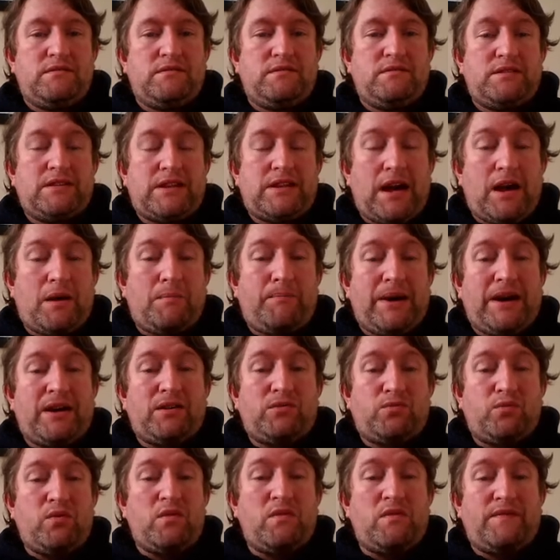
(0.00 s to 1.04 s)
that bad
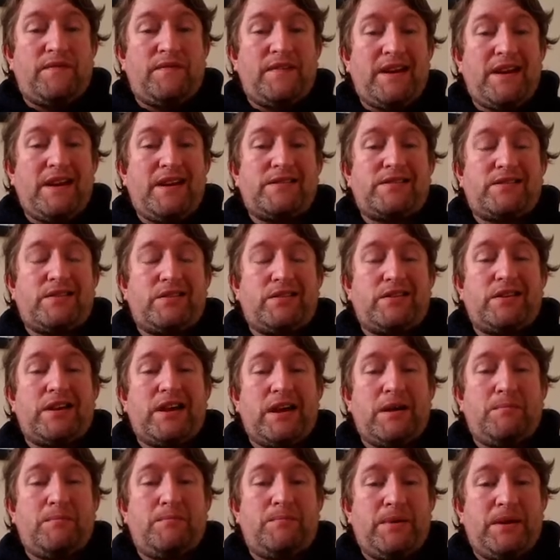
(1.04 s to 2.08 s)
wolf is going to
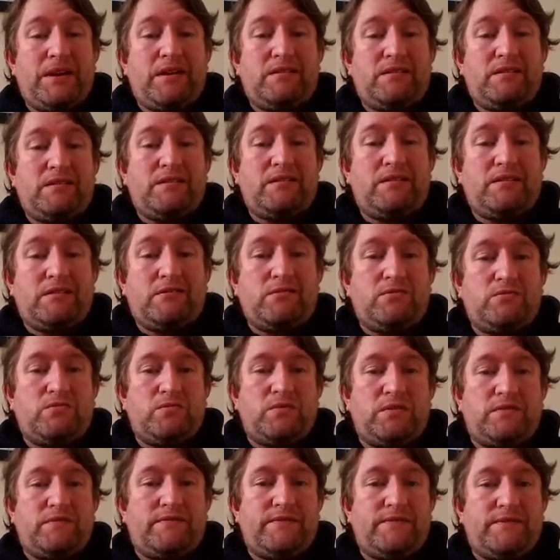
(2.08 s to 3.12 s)
get bigger than the good
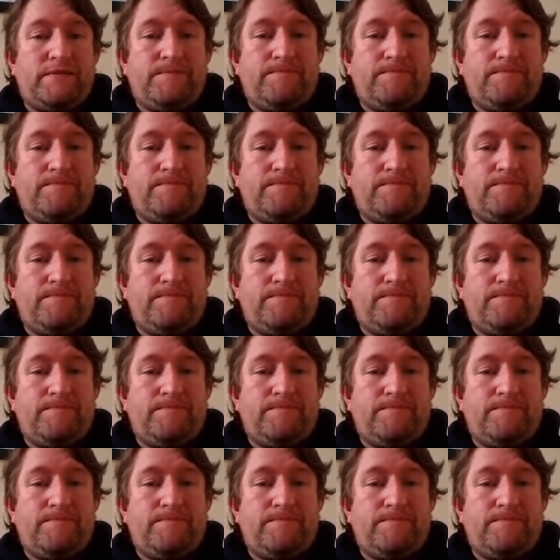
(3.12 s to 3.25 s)
wolf.